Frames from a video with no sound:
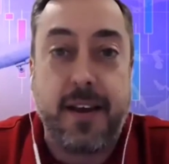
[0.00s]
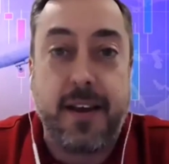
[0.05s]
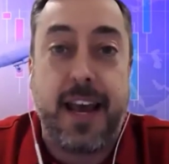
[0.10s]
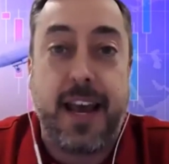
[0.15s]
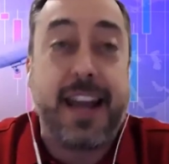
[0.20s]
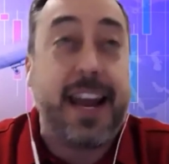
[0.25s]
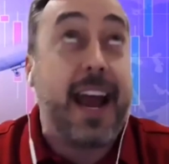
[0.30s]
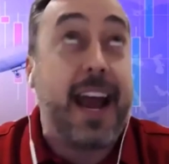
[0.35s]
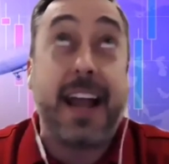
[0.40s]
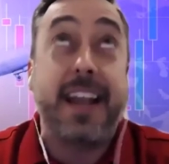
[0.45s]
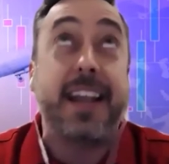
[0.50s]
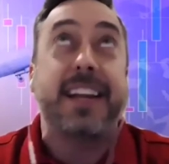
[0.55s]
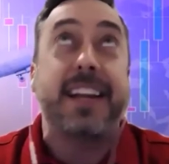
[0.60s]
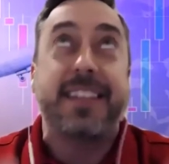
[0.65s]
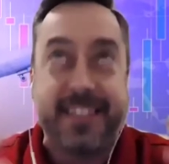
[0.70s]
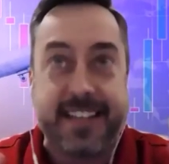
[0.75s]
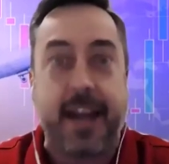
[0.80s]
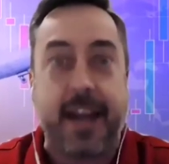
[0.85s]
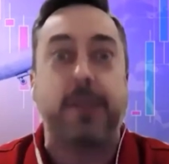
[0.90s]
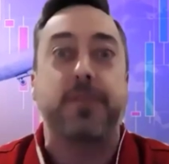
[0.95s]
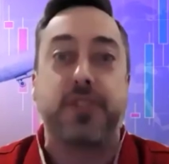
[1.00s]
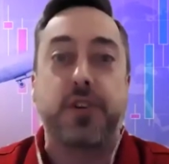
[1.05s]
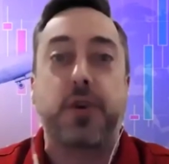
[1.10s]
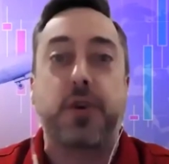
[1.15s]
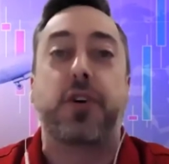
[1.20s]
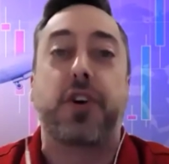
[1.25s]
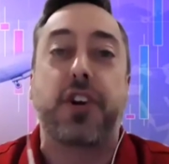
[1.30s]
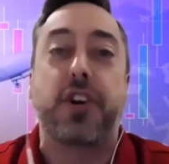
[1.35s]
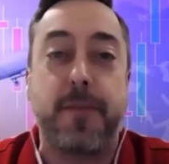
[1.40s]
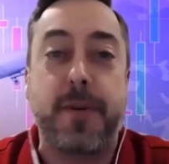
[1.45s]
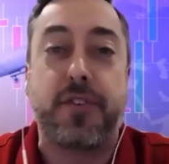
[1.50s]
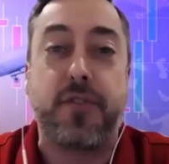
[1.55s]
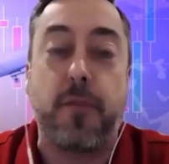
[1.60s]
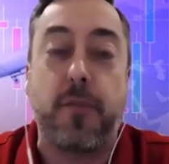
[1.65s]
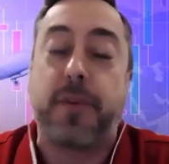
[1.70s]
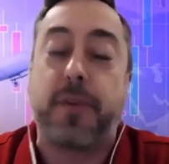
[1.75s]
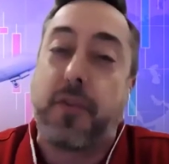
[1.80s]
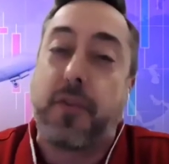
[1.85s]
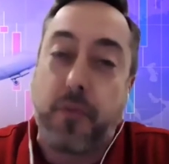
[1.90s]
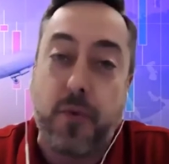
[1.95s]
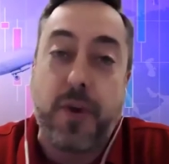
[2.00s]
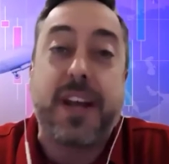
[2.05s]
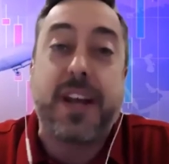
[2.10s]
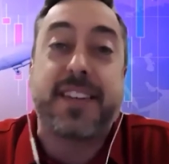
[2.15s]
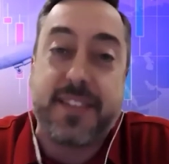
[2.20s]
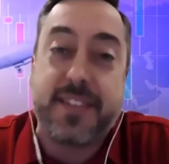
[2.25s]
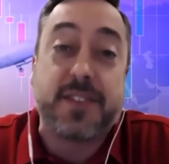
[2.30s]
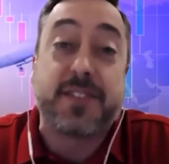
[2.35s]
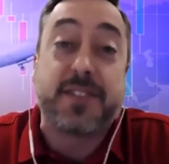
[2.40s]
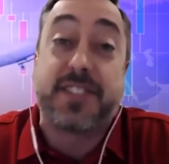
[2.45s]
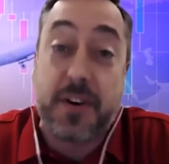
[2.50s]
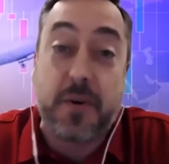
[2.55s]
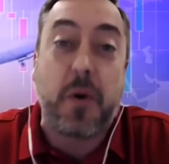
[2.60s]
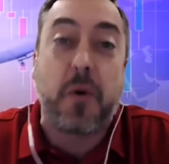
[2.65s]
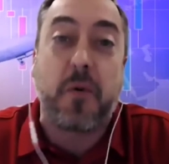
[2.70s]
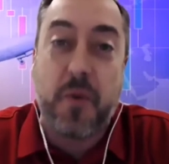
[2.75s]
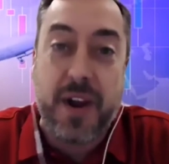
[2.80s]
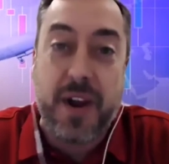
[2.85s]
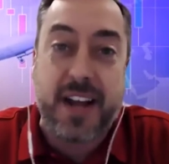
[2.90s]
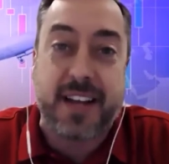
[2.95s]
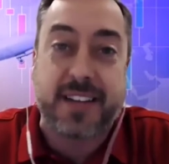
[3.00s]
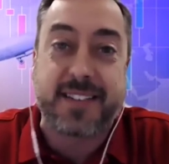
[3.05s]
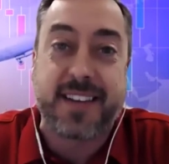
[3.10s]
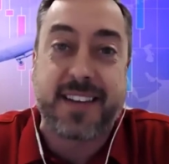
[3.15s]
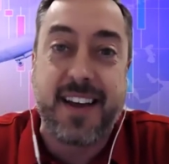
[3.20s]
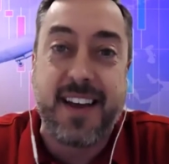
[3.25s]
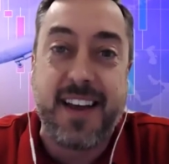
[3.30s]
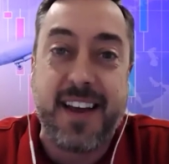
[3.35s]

And that sounds too good to be true. But the reason there's 0 risk